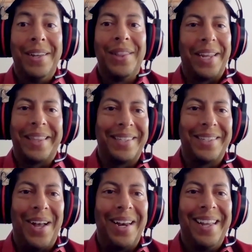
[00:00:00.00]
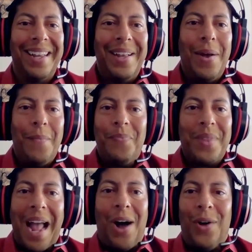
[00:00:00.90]
Like, that's not
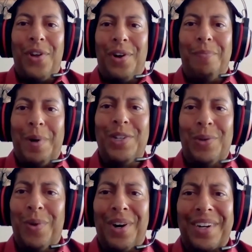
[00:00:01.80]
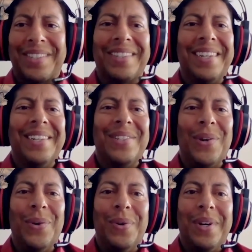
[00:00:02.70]
how their budget works.
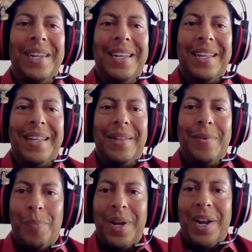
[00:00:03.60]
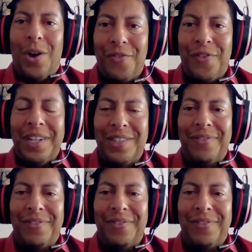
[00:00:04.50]
So, but an offensive